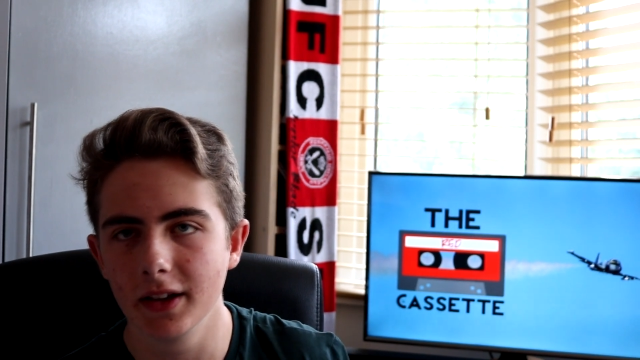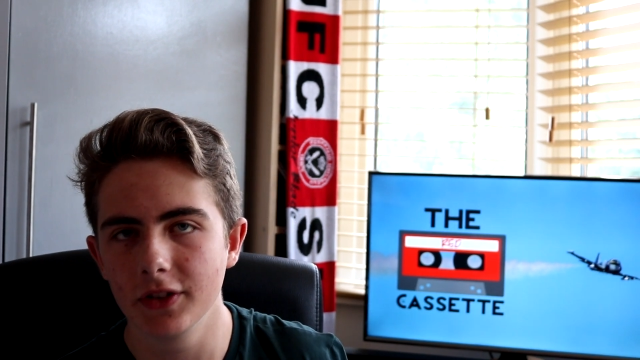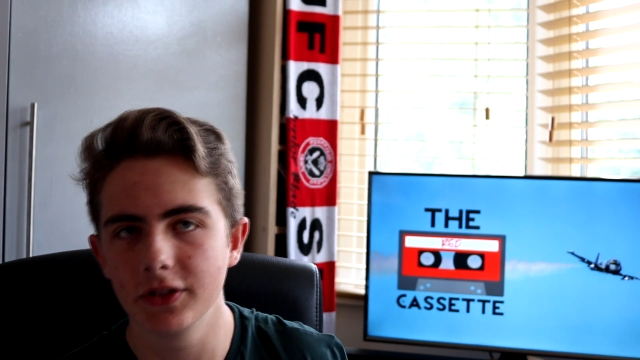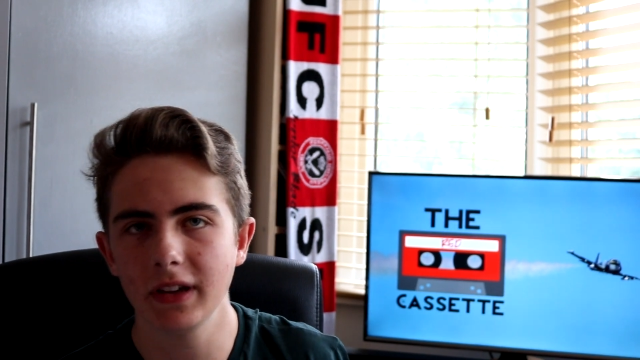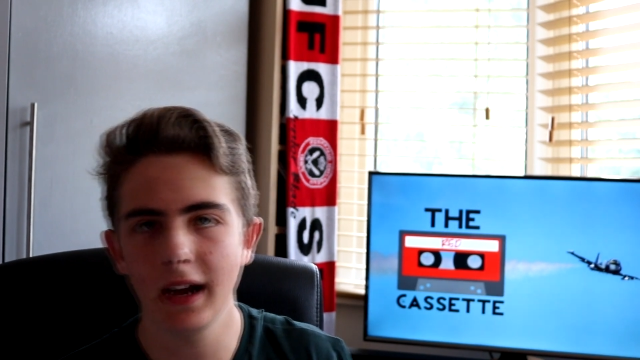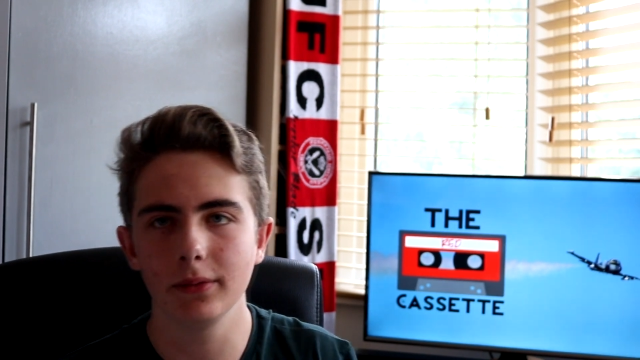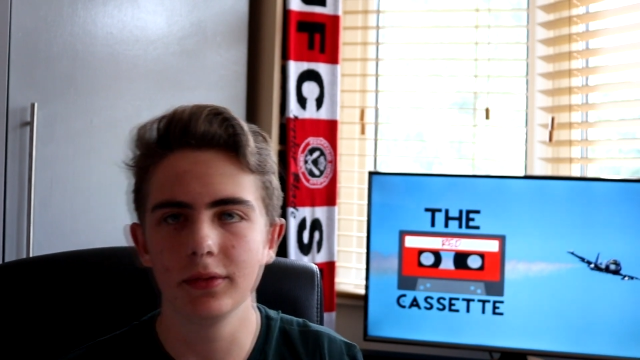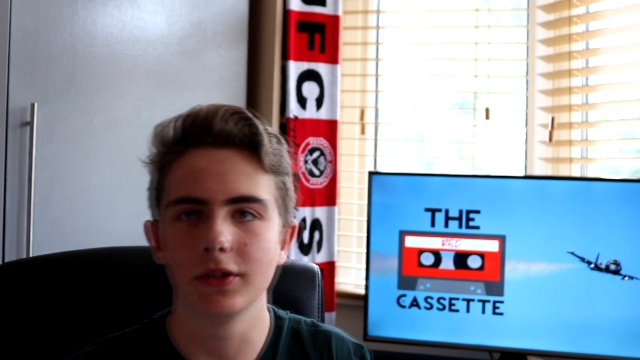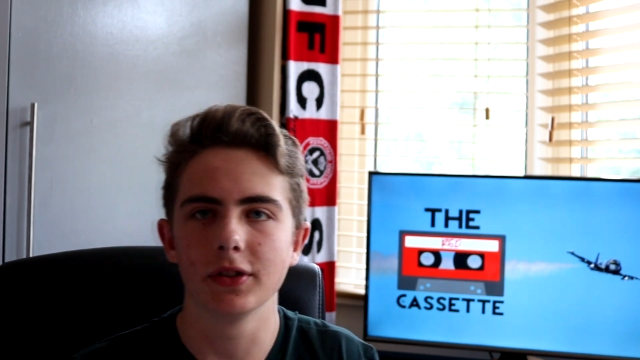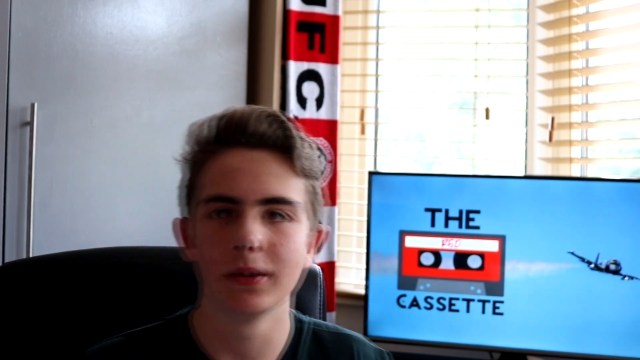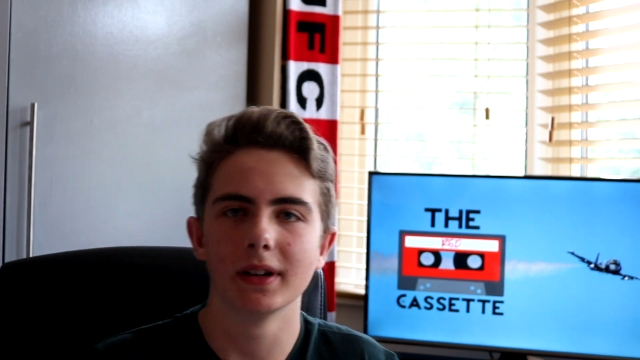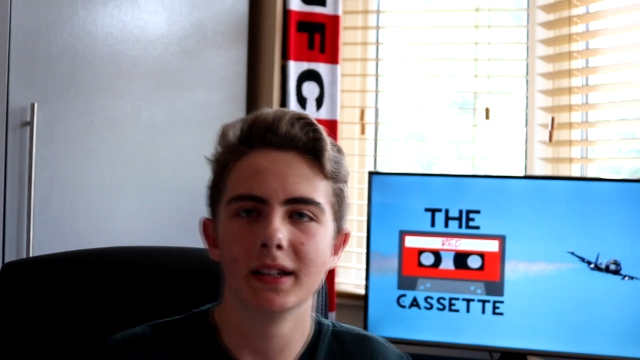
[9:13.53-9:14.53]
sound
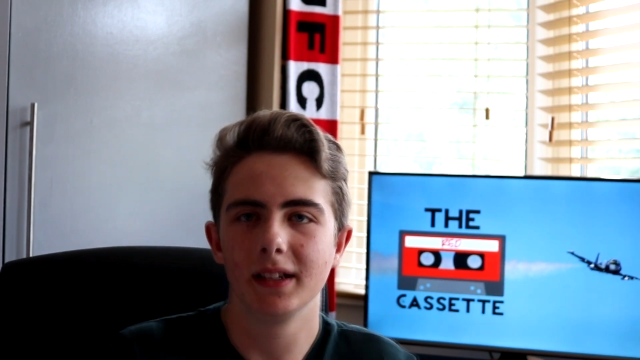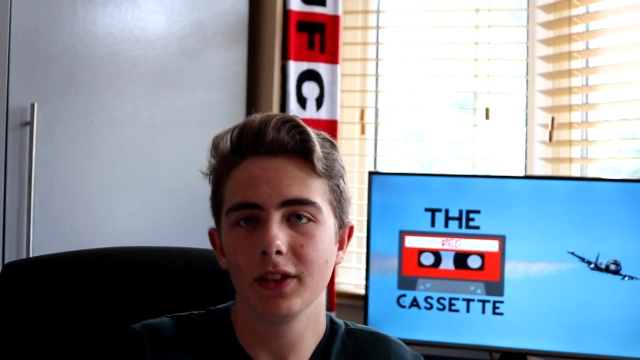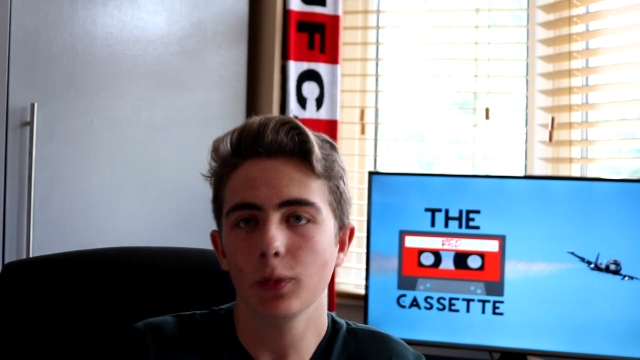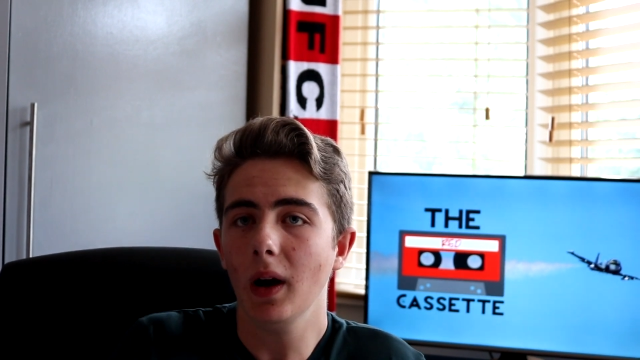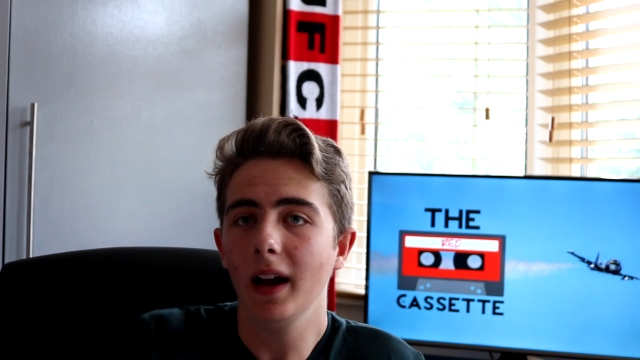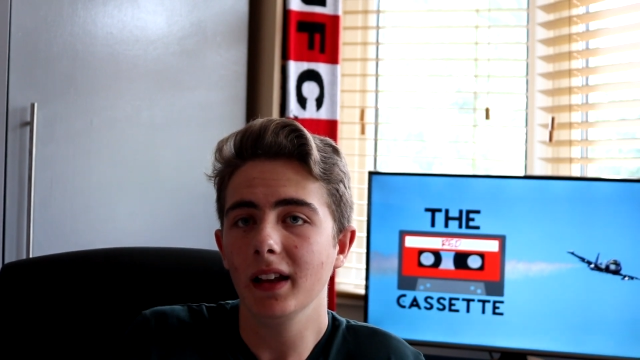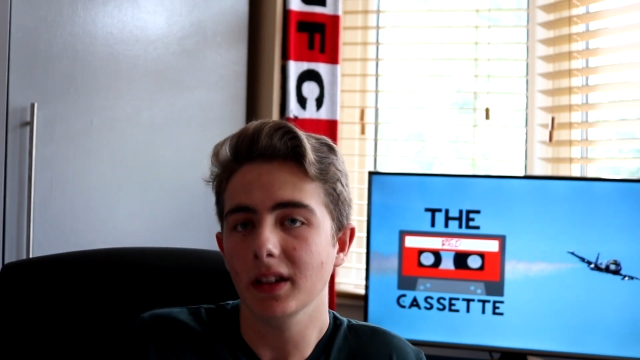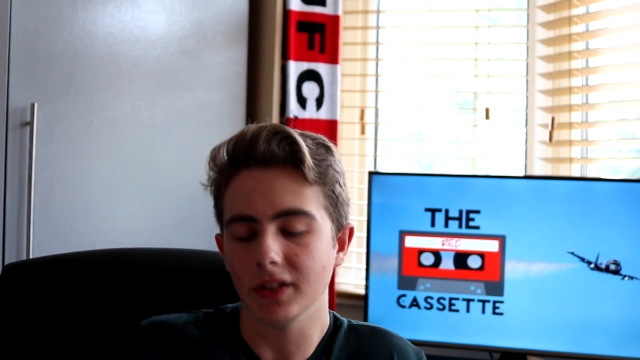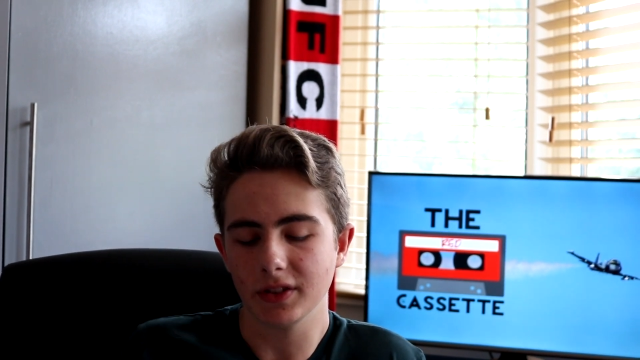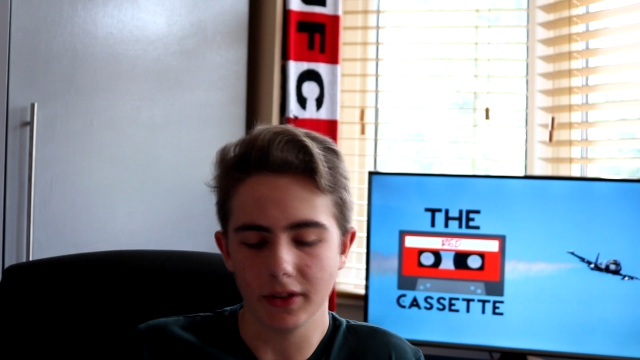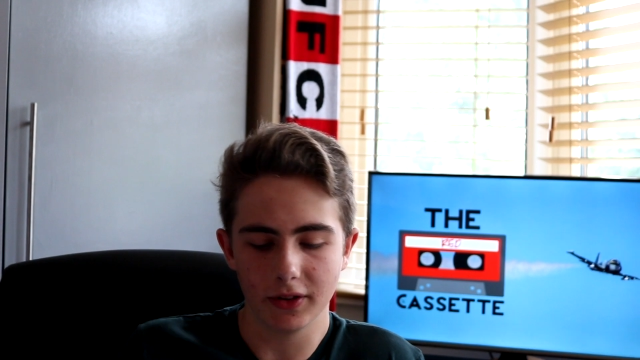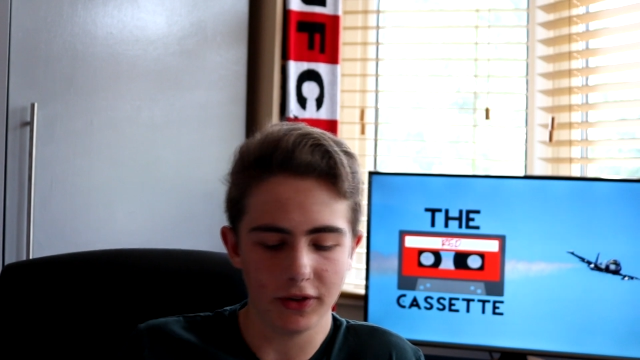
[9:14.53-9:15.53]
to it, and it's wireless,
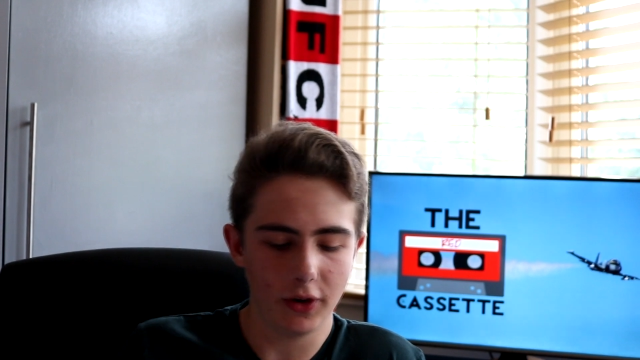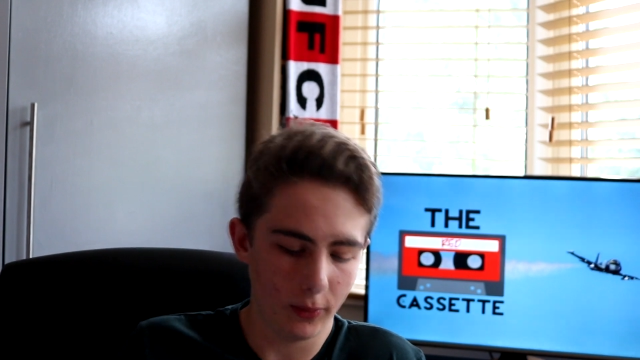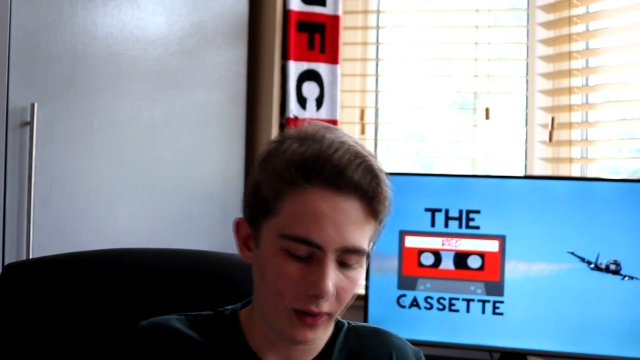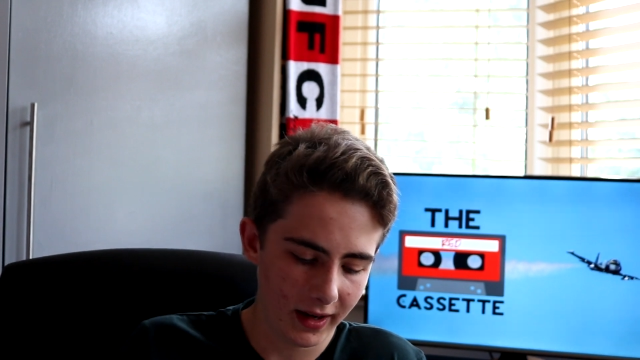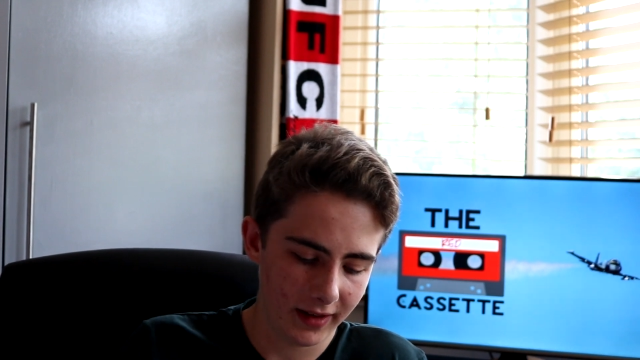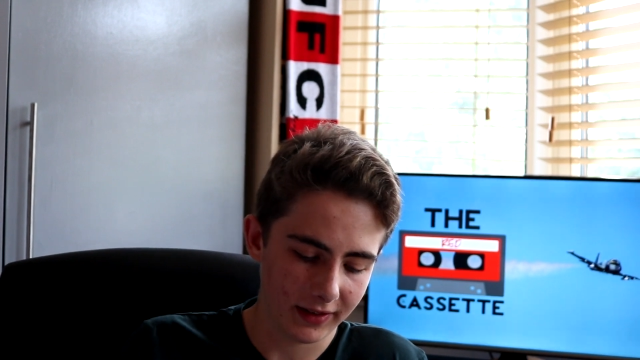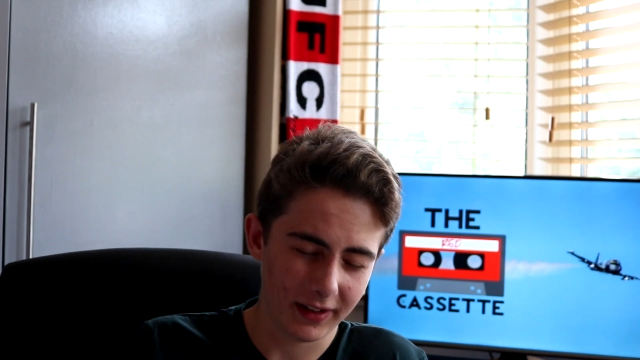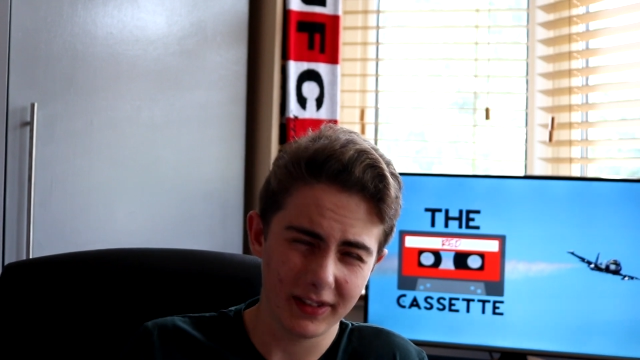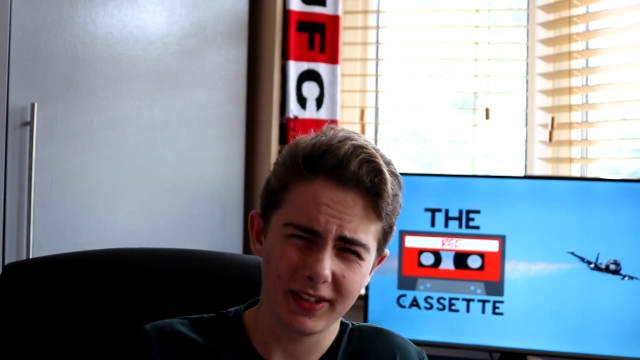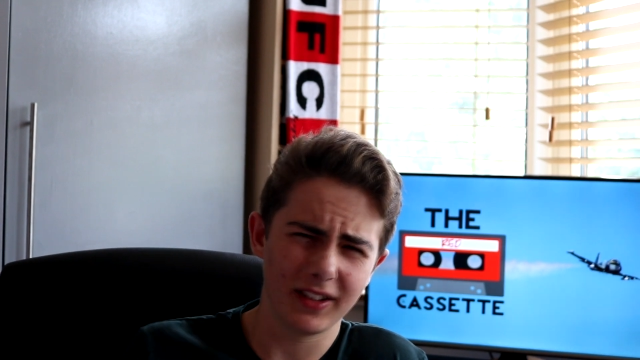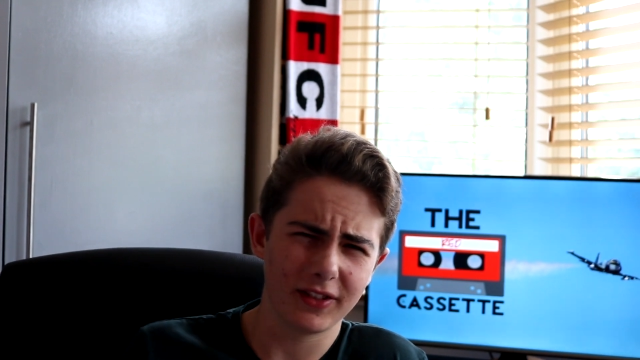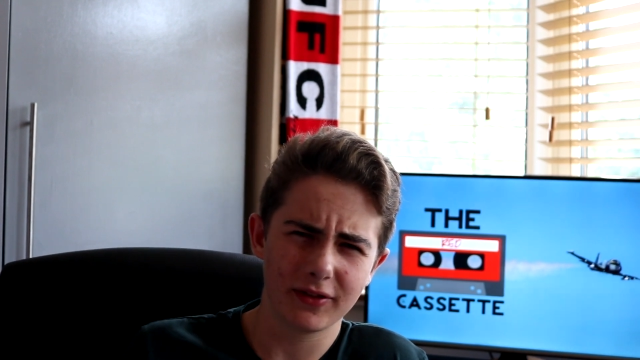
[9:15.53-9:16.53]
so there's no wires.
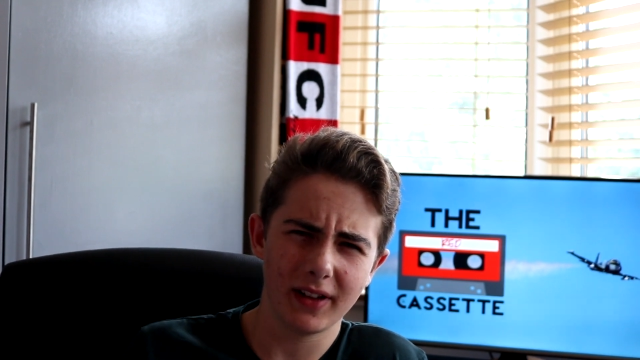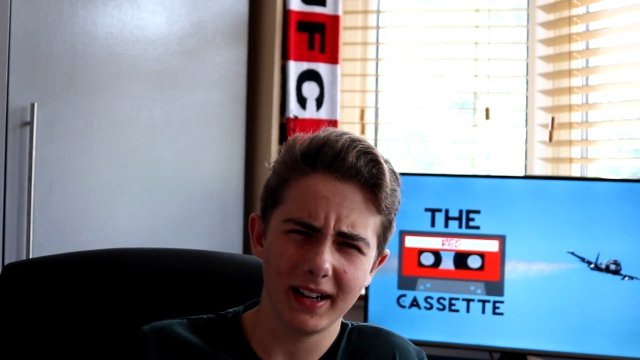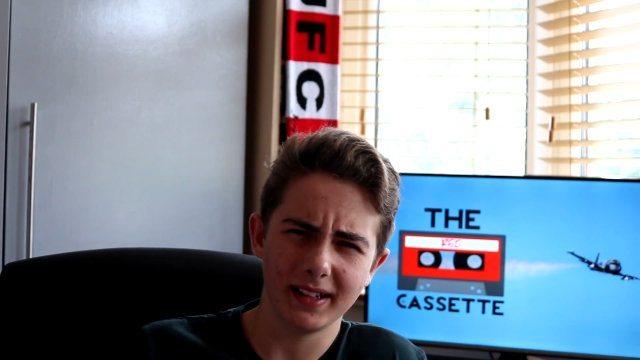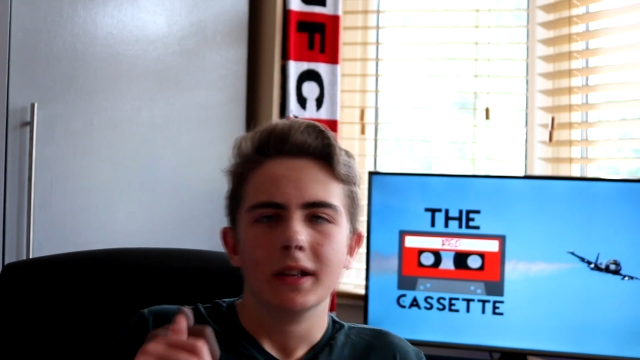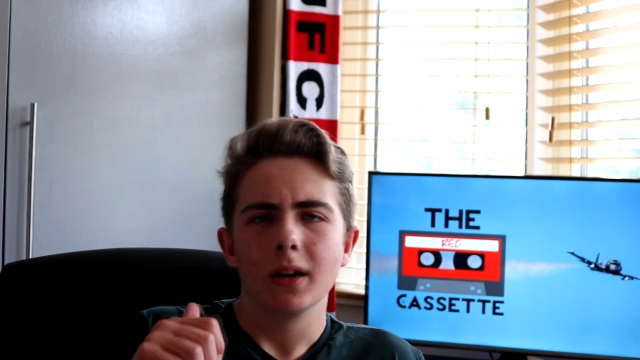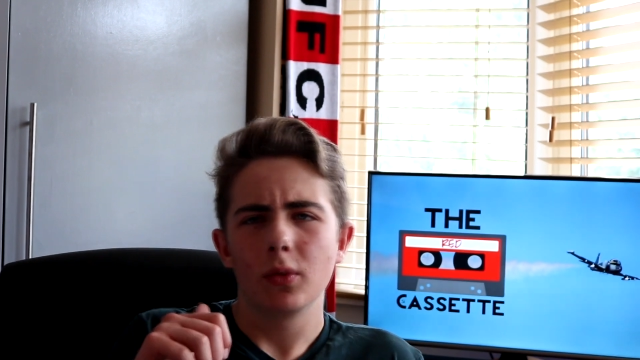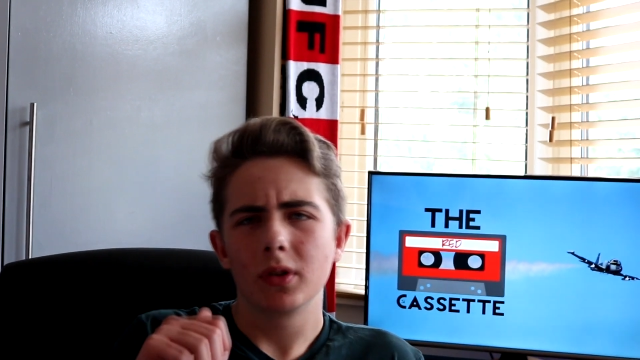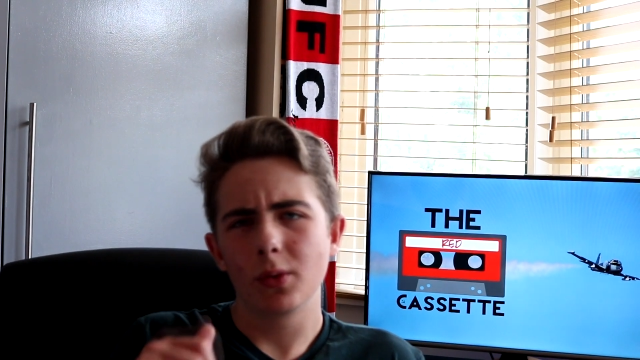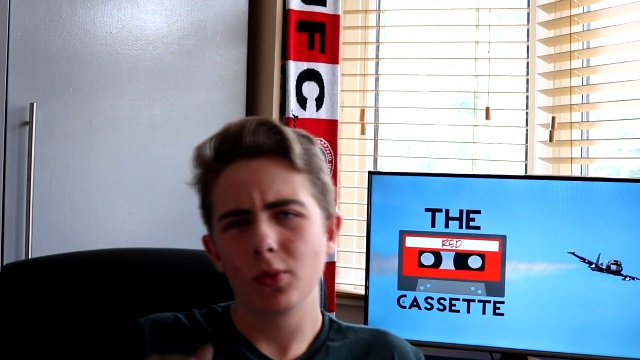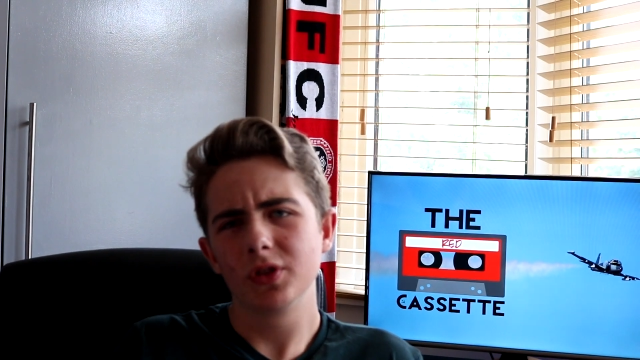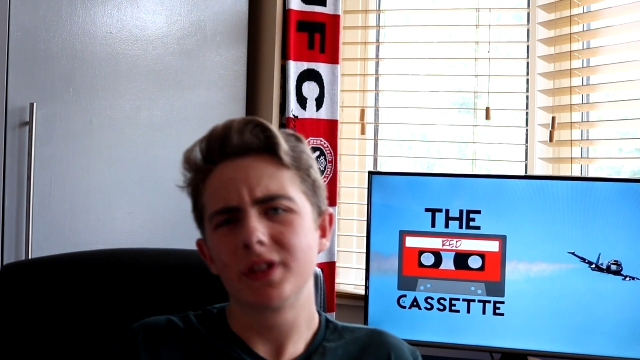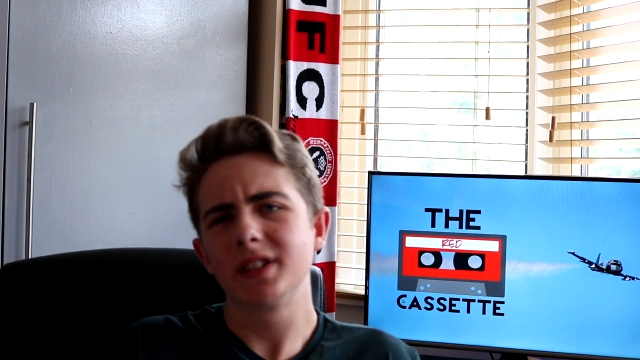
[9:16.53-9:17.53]
It's great. Now what I would